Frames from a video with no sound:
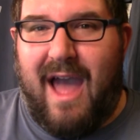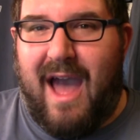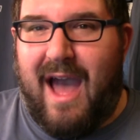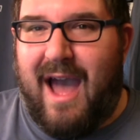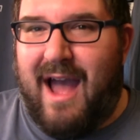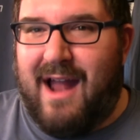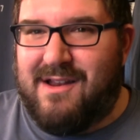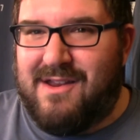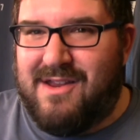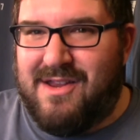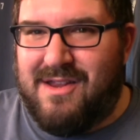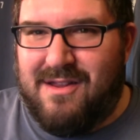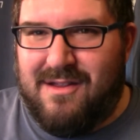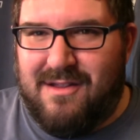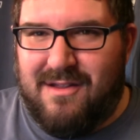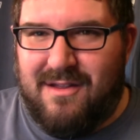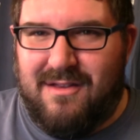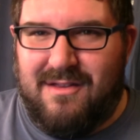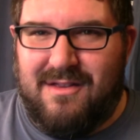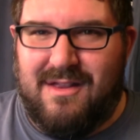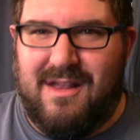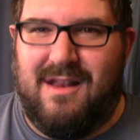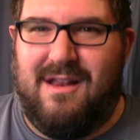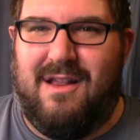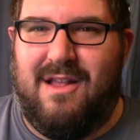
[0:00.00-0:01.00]
at
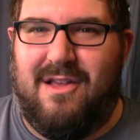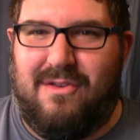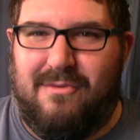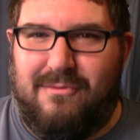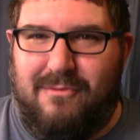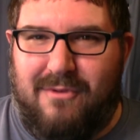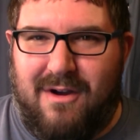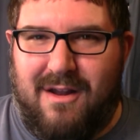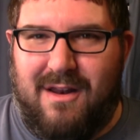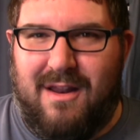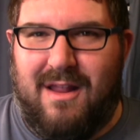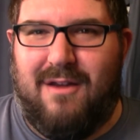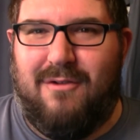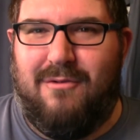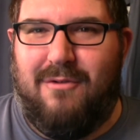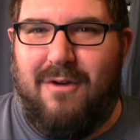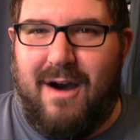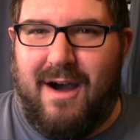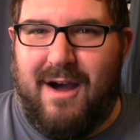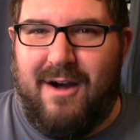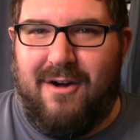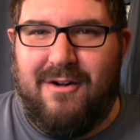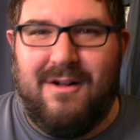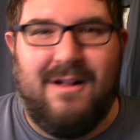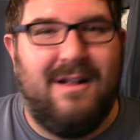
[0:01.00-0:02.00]
than this one in a
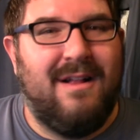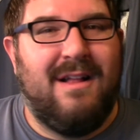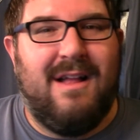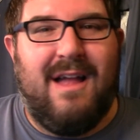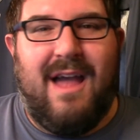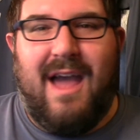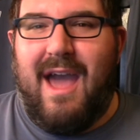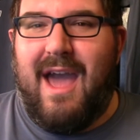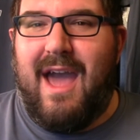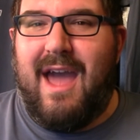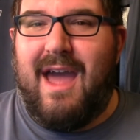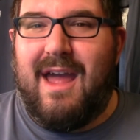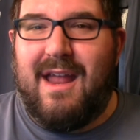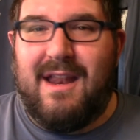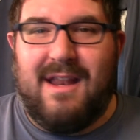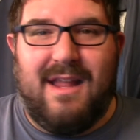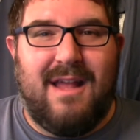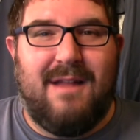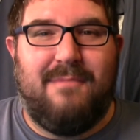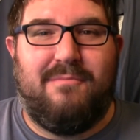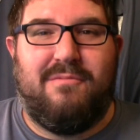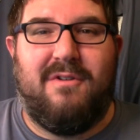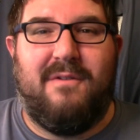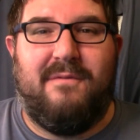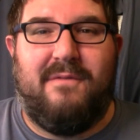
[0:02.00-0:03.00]
while and
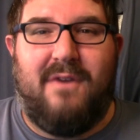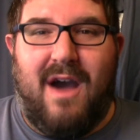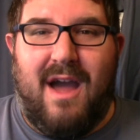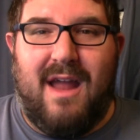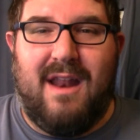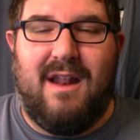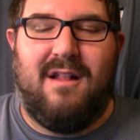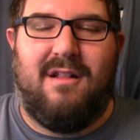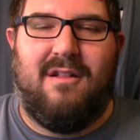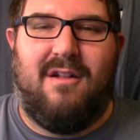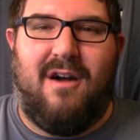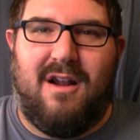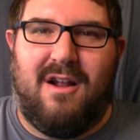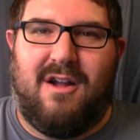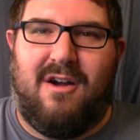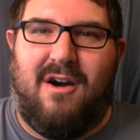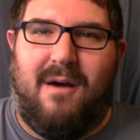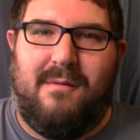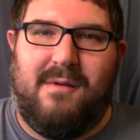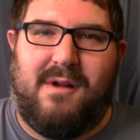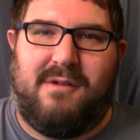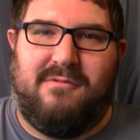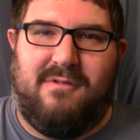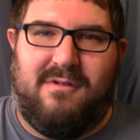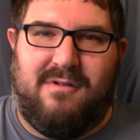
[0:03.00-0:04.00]
it provided a lot of
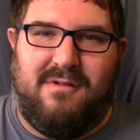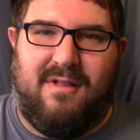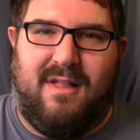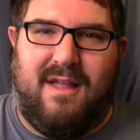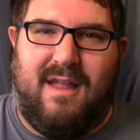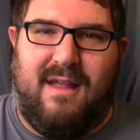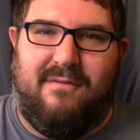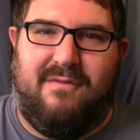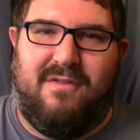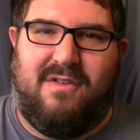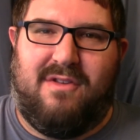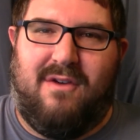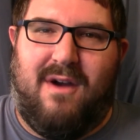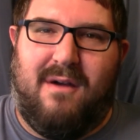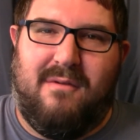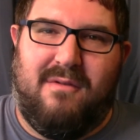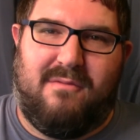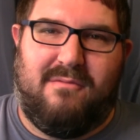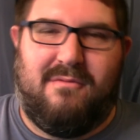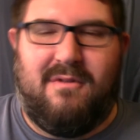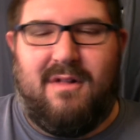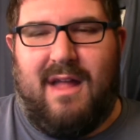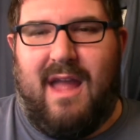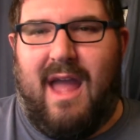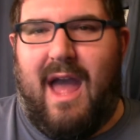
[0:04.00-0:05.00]
comic relief. So I
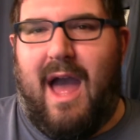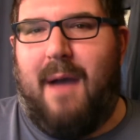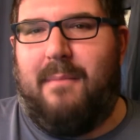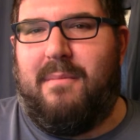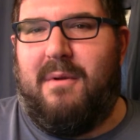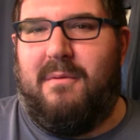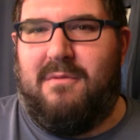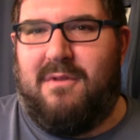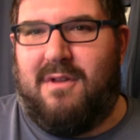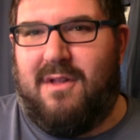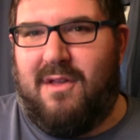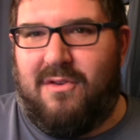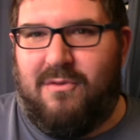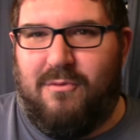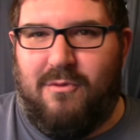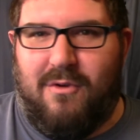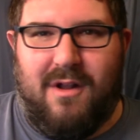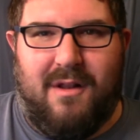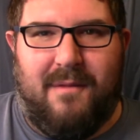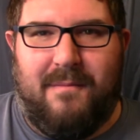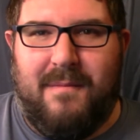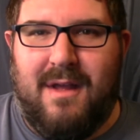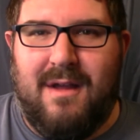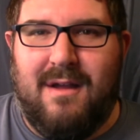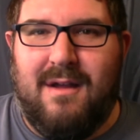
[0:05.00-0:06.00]
was really happy with this
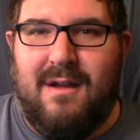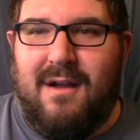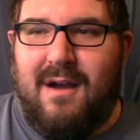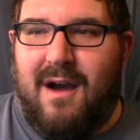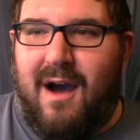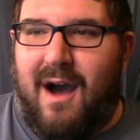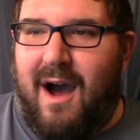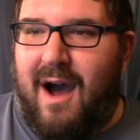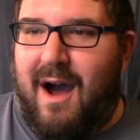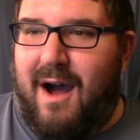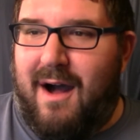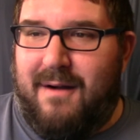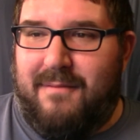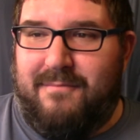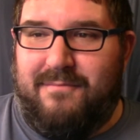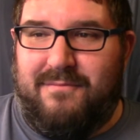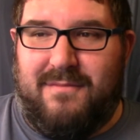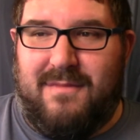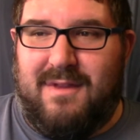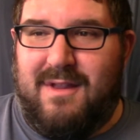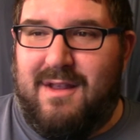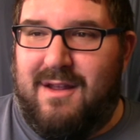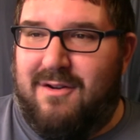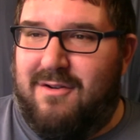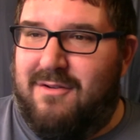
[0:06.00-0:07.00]
one.
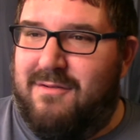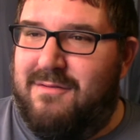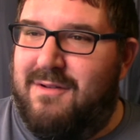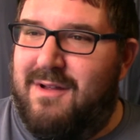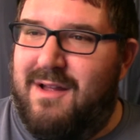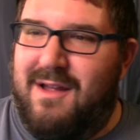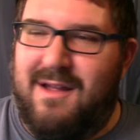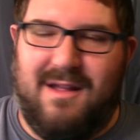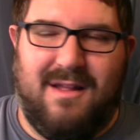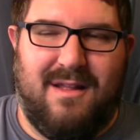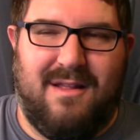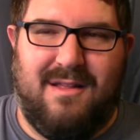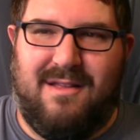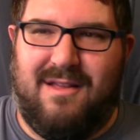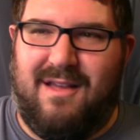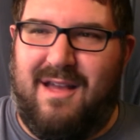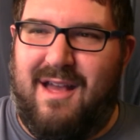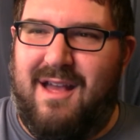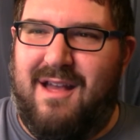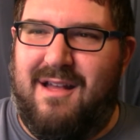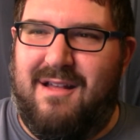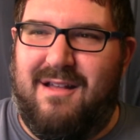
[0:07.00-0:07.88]
Um, you know,